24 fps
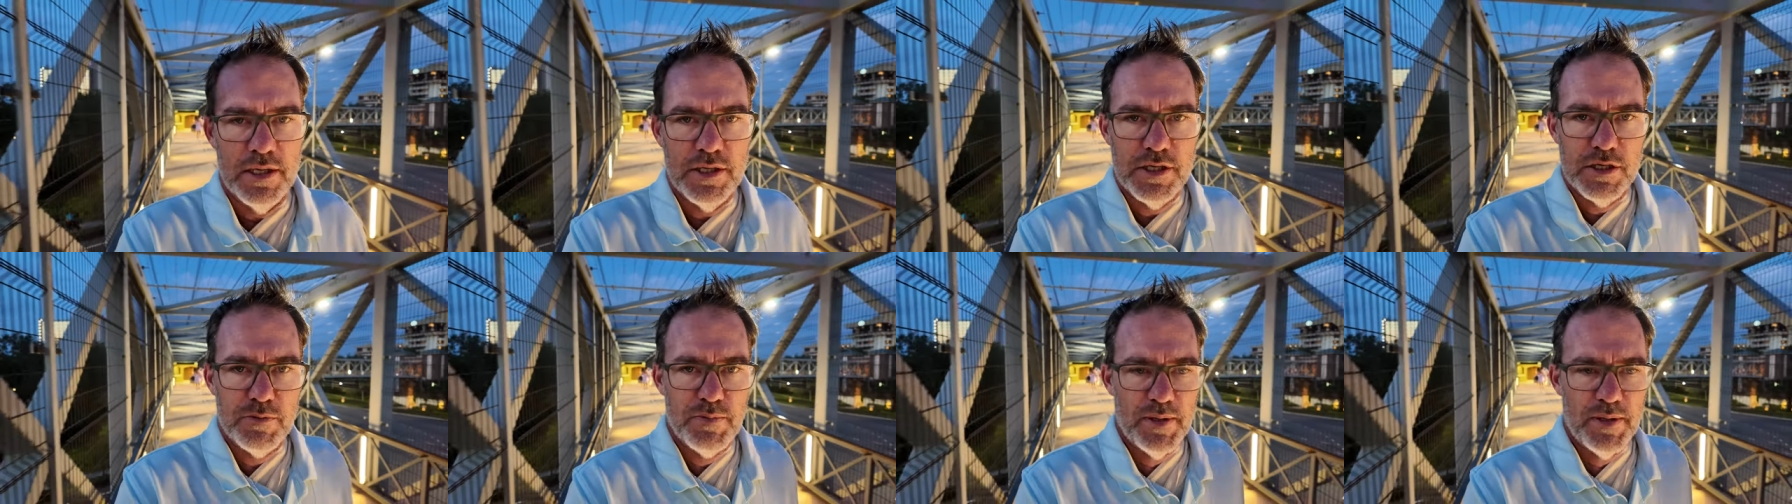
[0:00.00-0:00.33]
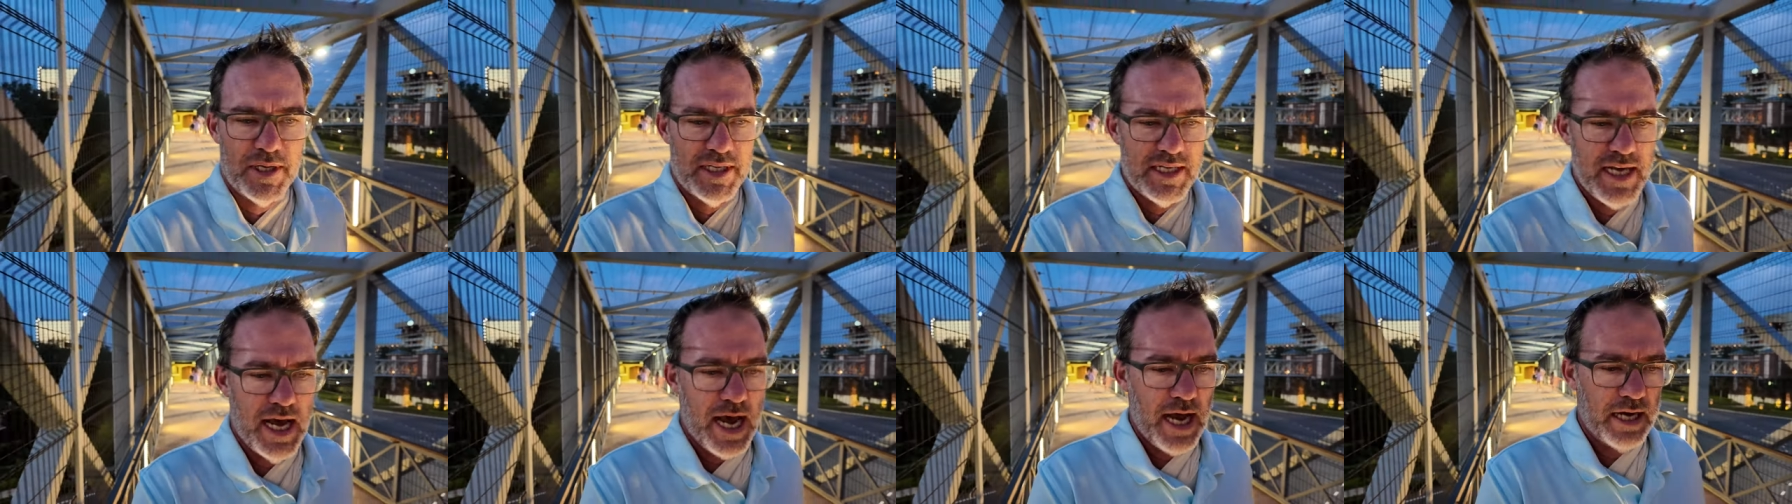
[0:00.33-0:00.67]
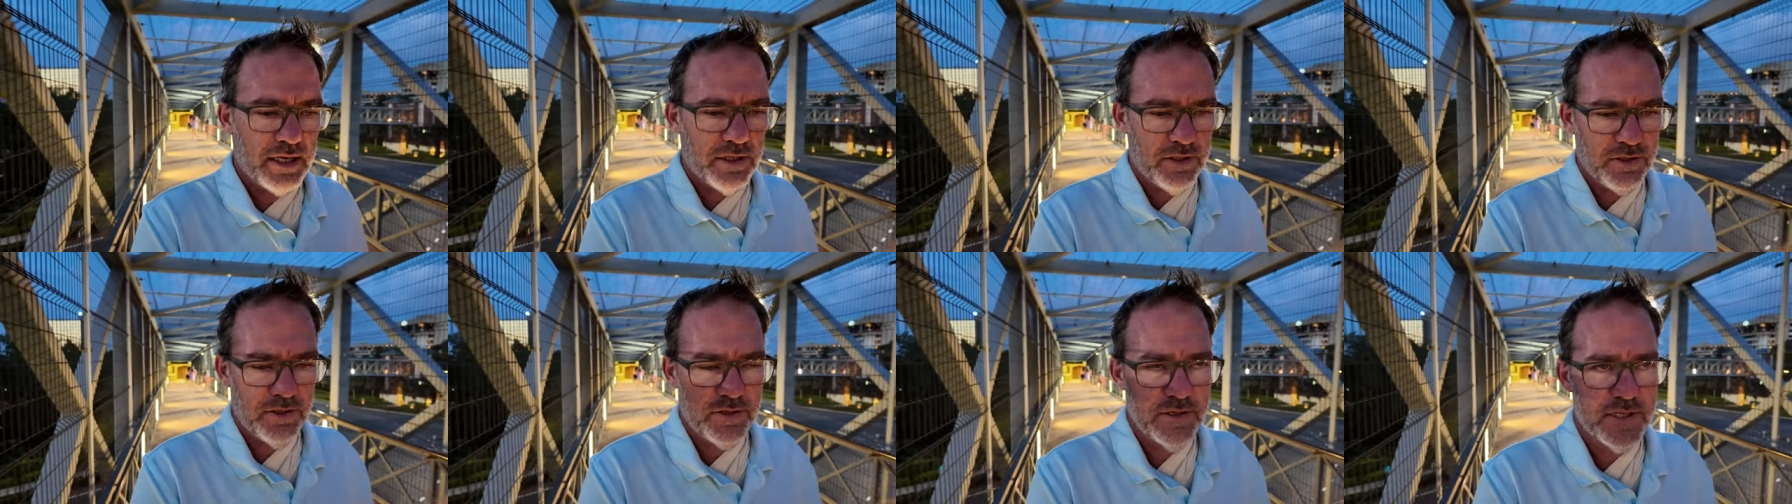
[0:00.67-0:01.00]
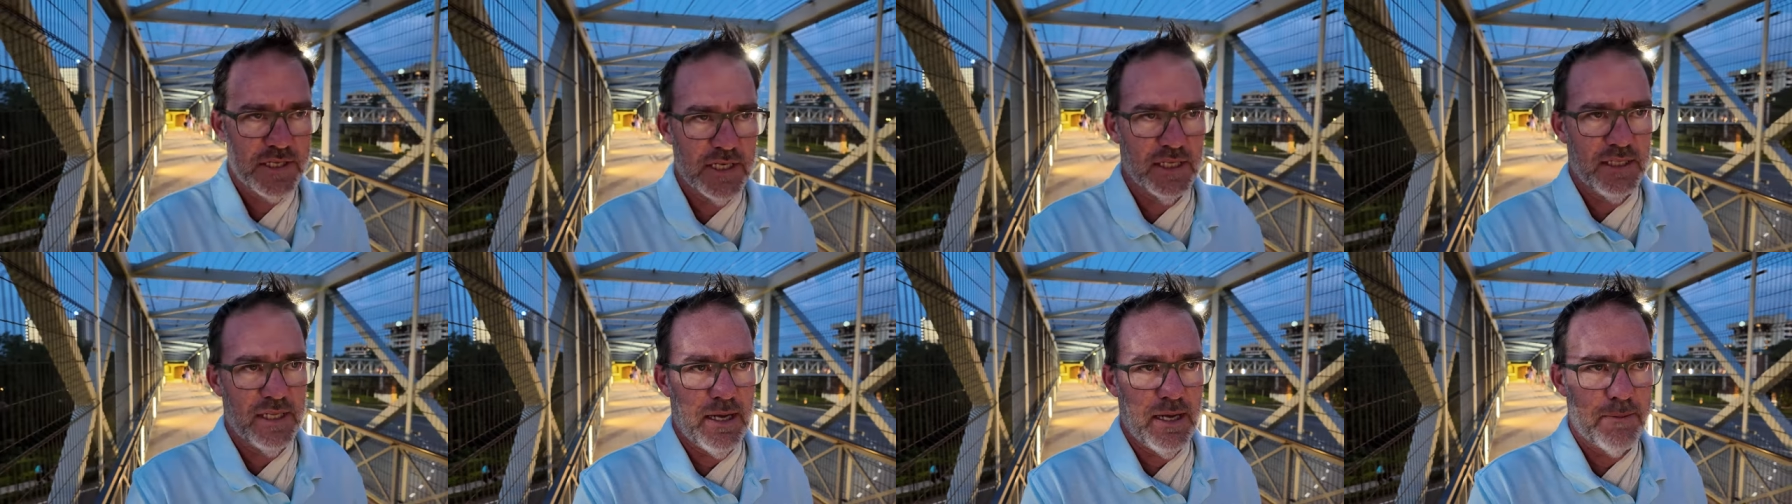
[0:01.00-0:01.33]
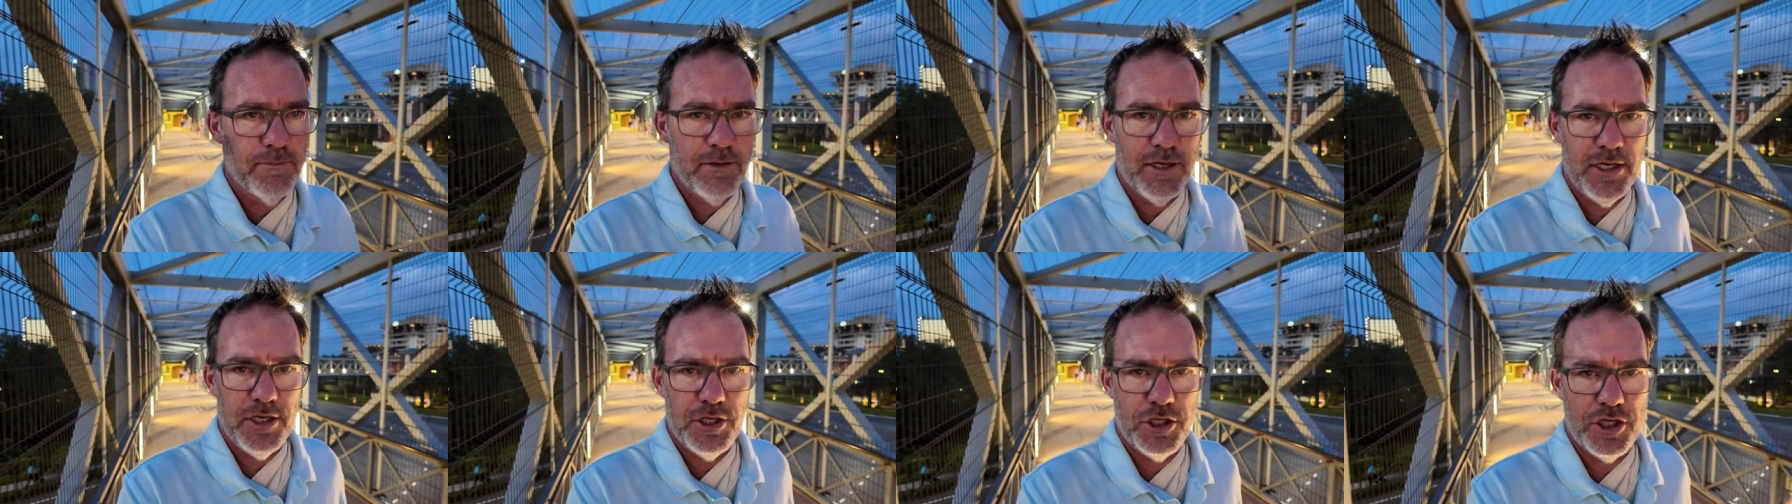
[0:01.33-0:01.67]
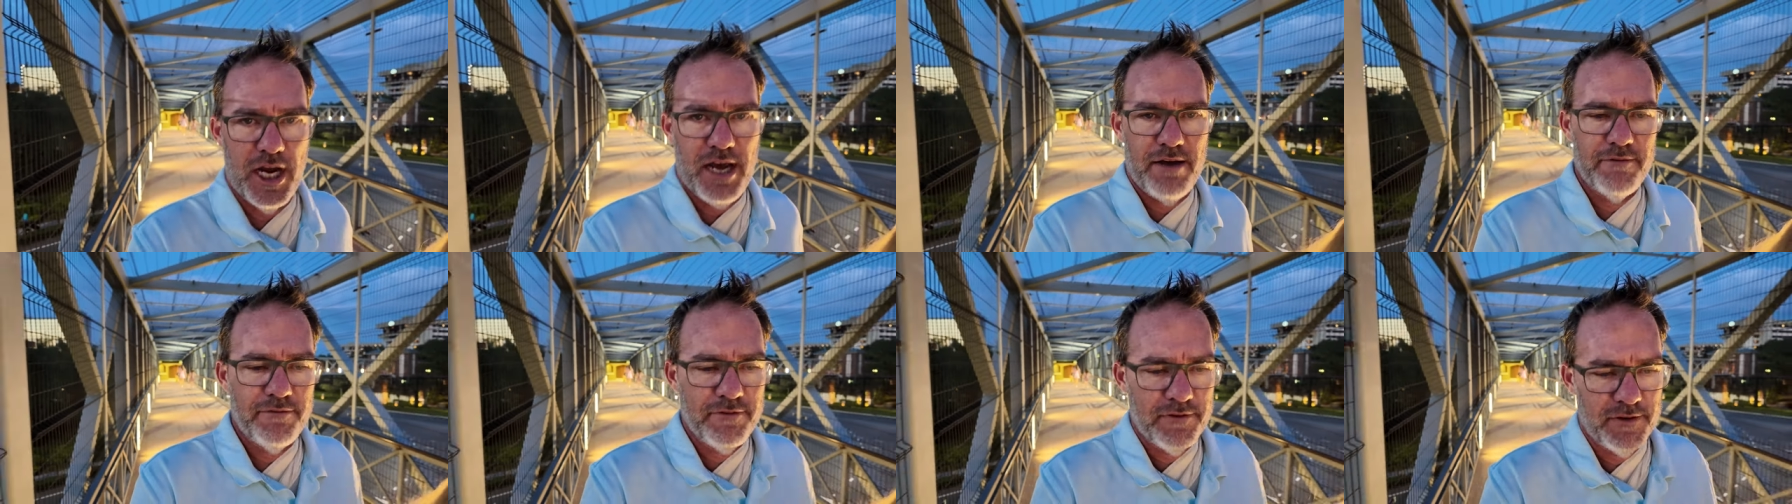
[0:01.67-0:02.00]
spectacular. Celebrity
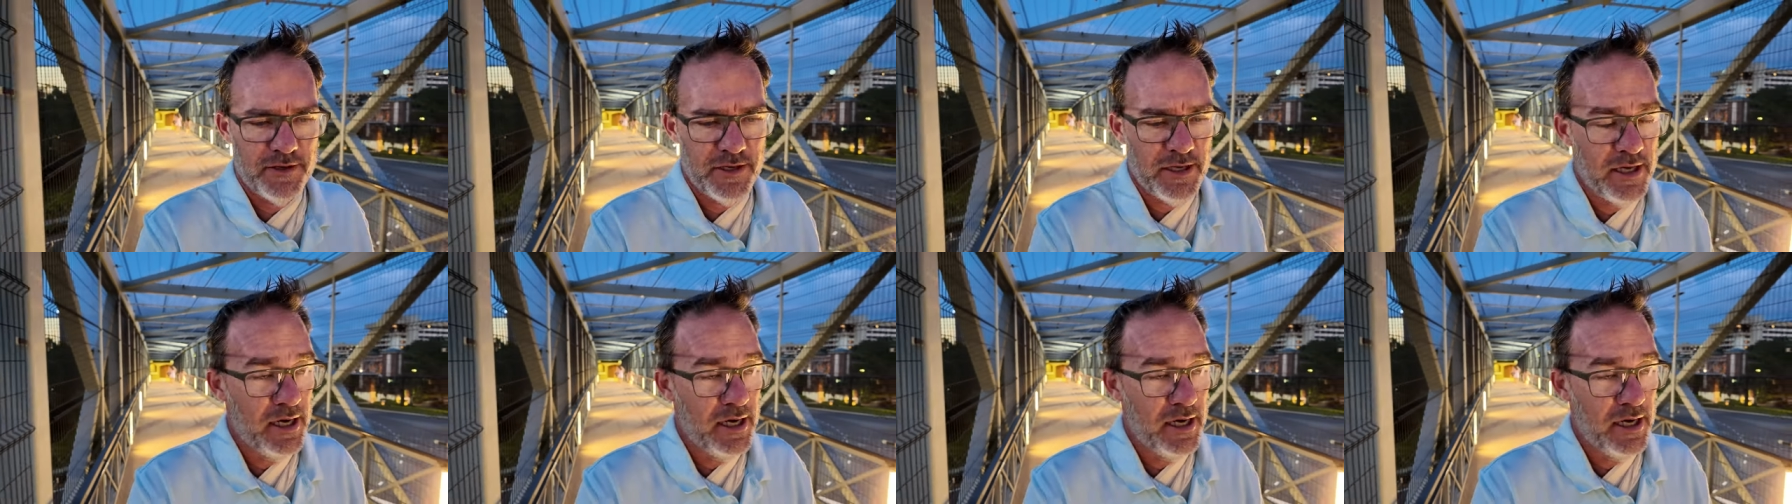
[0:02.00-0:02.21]
chef.